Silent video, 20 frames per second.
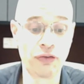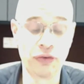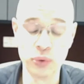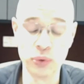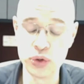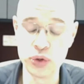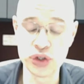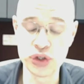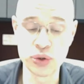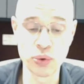
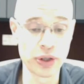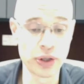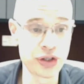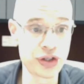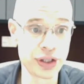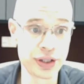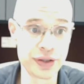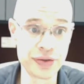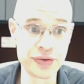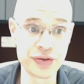food
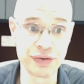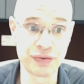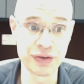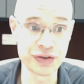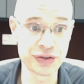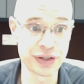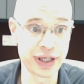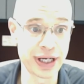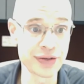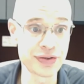shortages if
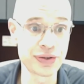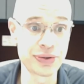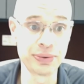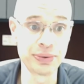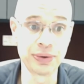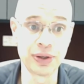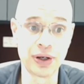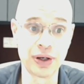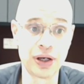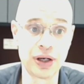this lasts
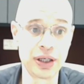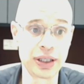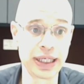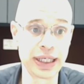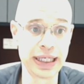too long